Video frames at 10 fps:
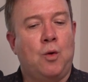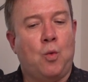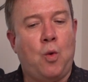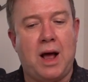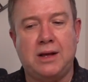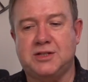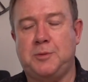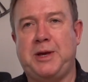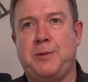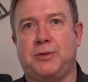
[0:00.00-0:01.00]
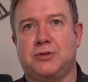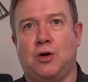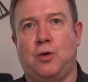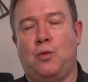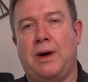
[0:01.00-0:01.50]
What else do people
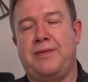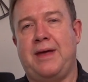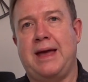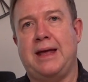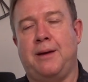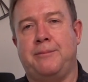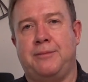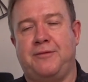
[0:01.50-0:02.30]
do when they